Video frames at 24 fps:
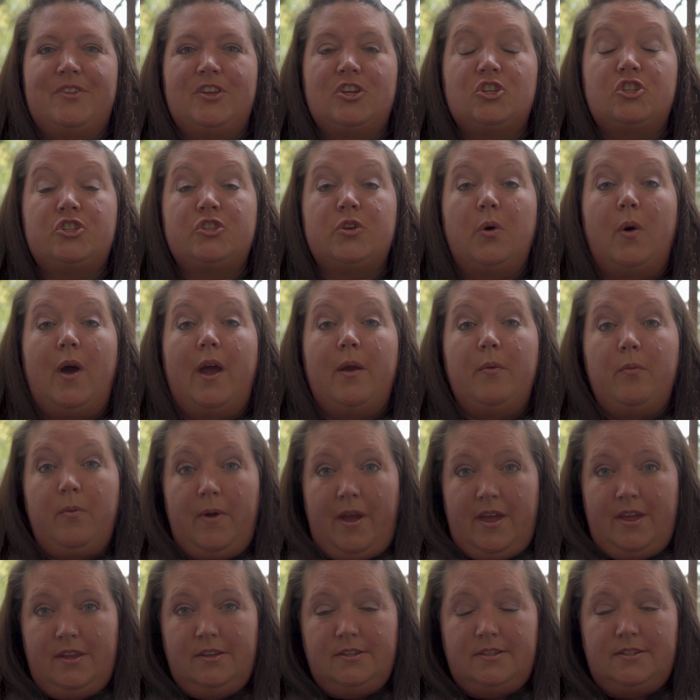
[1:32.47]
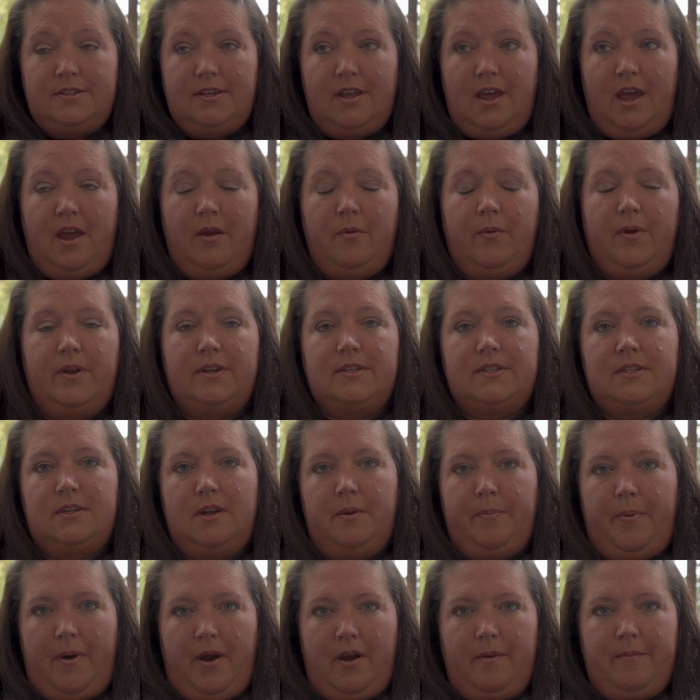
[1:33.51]
So I rent an
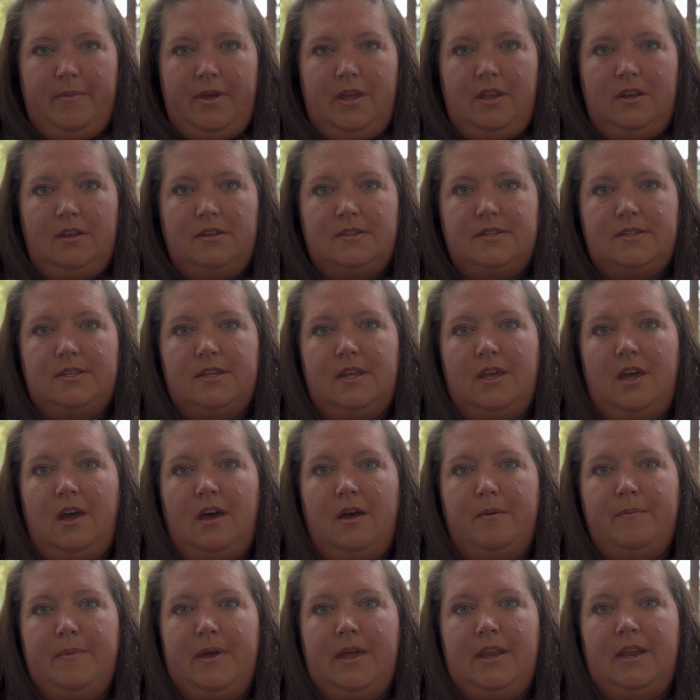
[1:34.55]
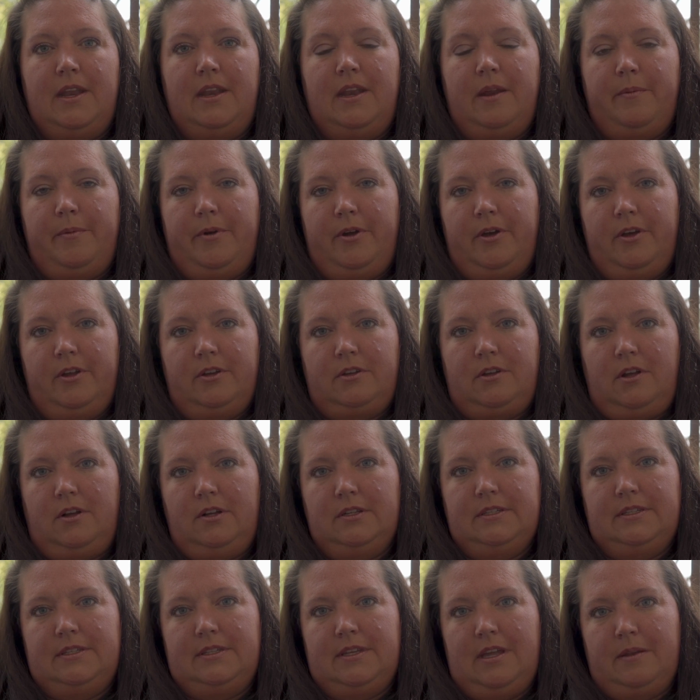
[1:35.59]
apartment in a neighborhood
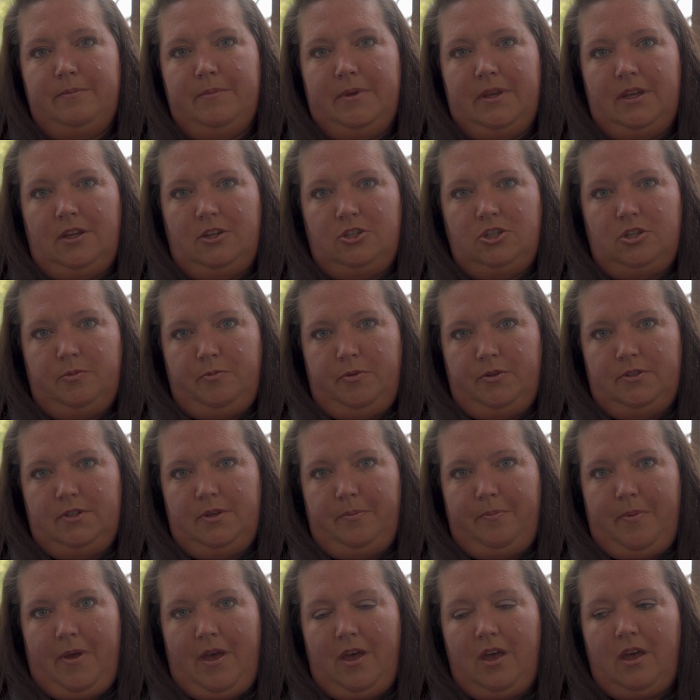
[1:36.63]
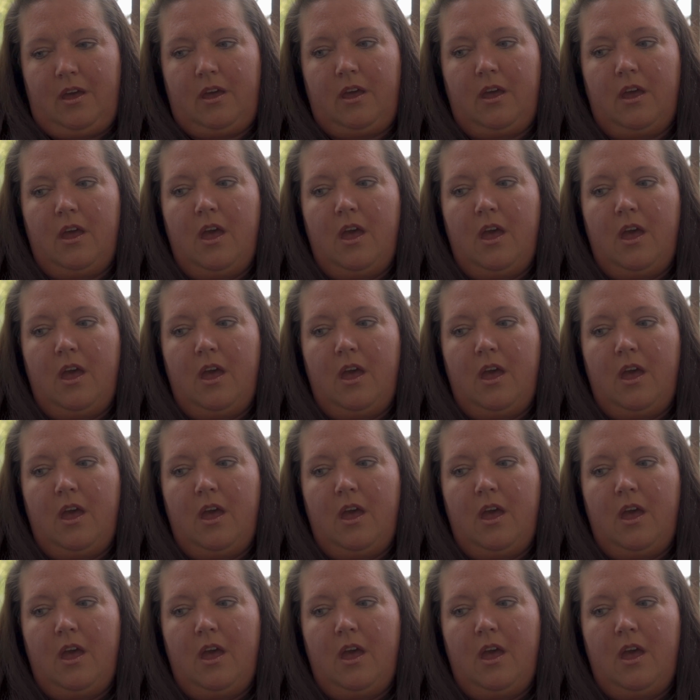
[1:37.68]
called San Miguel Chapultepec.